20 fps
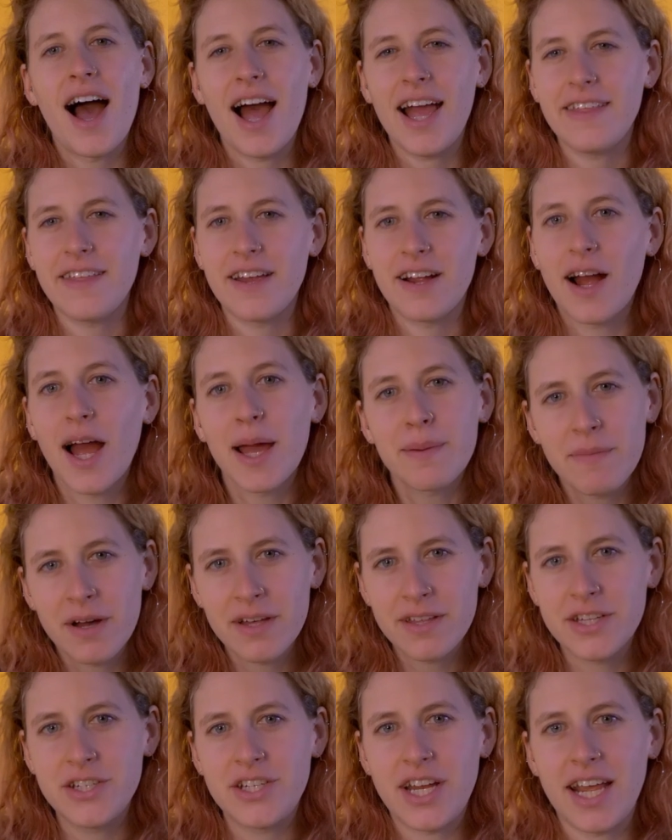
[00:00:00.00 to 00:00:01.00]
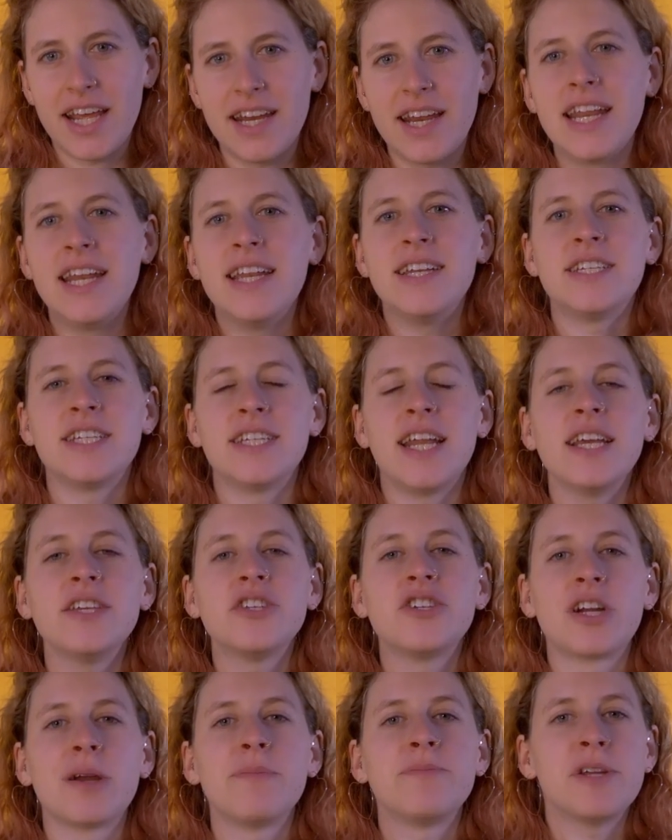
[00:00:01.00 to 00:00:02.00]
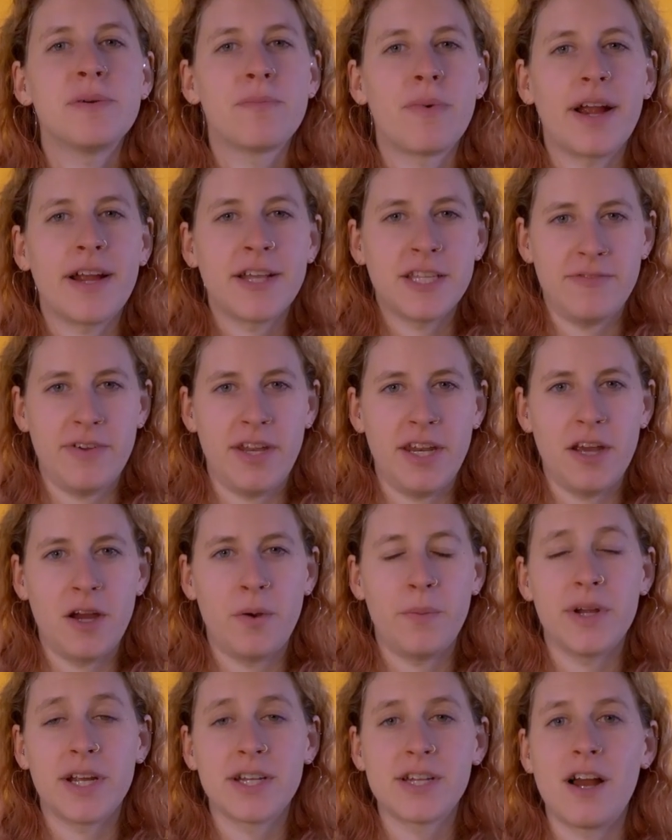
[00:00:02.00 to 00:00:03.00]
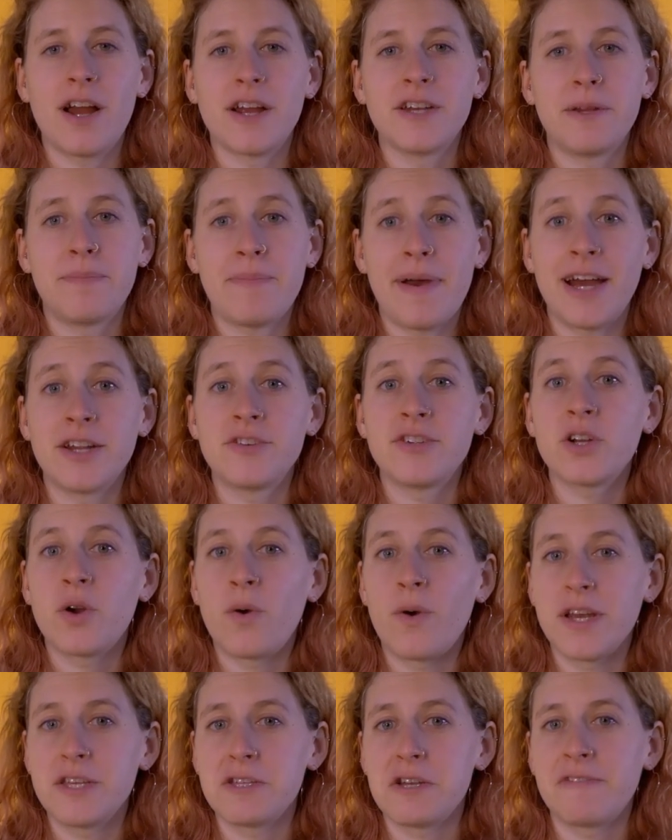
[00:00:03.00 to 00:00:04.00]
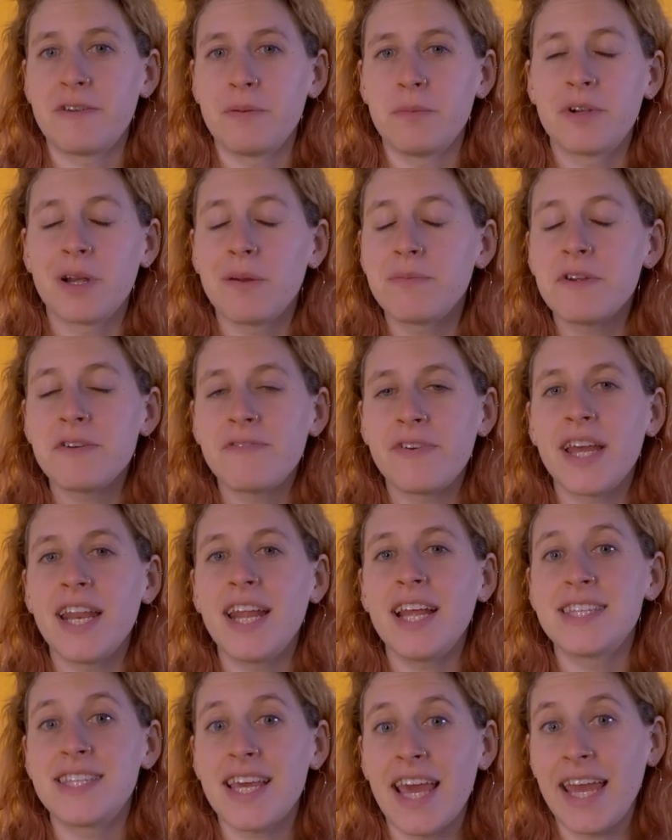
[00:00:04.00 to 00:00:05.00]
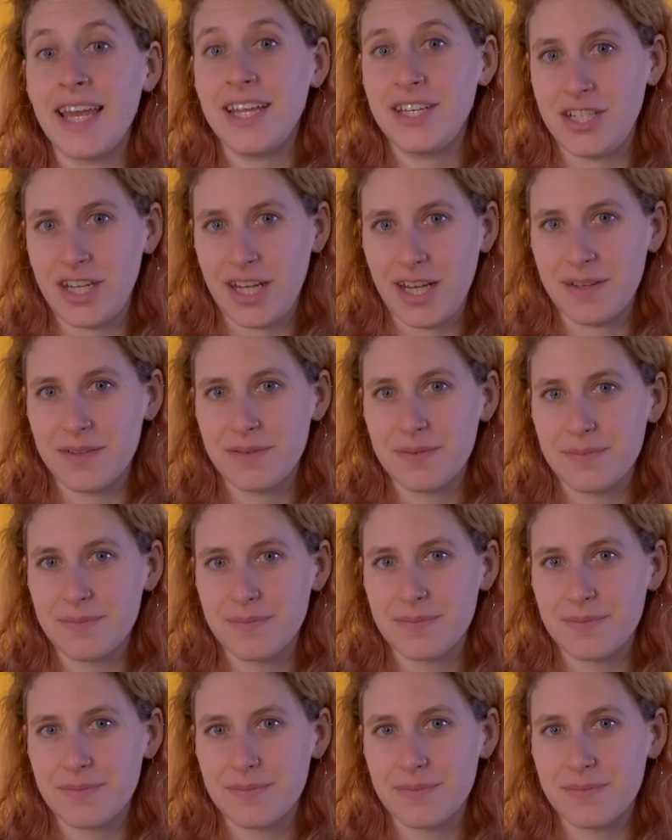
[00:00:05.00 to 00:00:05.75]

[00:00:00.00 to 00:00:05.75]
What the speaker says: Hi there, I'm Molly Jane, and in today's crypto markets video, we are talking to Patrick Heusser from Crypto Finance AG.